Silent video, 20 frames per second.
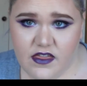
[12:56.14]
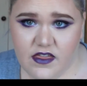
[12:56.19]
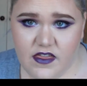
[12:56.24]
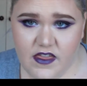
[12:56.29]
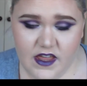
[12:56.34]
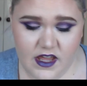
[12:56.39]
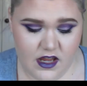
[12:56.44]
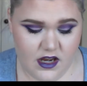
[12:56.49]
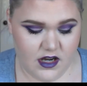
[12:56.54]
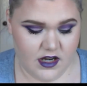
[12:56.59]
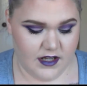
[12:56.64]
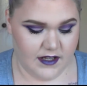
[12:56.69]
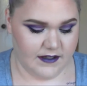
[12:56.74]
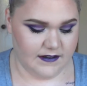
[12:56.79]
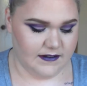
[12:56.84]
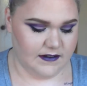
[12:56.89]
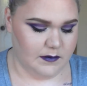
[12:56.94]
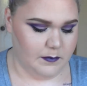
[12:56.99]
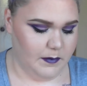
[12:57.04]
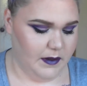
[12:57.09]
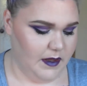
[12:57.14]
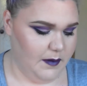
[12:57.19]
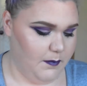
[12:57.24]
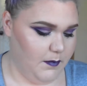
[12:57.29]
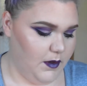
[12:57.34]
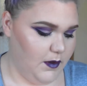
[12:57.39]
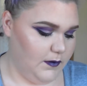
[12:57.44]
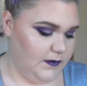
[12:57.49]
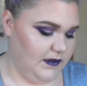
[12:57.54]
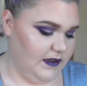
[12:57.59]
There needs to be
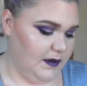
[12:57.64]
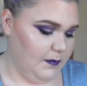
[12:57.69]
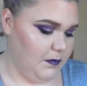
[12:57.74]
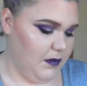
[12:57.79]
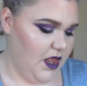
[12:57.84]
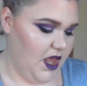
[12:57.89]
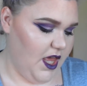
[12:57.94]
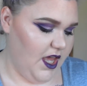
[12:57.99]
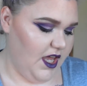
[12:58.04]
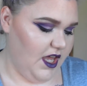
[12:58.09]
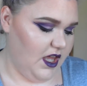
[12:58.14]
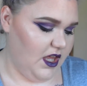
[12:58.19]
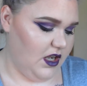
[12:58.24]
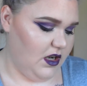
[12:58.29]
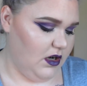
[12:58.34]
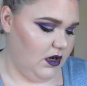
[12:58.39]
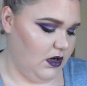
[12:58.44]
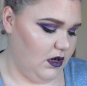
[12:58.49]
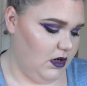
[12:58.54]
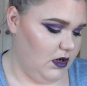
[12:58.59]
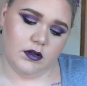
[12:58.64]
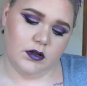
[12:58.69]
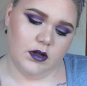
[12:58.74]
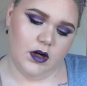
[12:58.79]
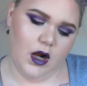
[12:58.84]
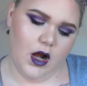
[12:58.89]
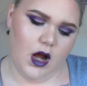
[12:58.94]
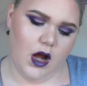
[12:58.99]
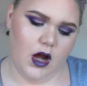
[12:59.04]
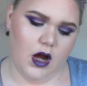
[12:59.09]
music playing.
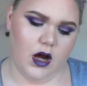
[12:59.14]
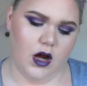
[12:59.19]
Oh.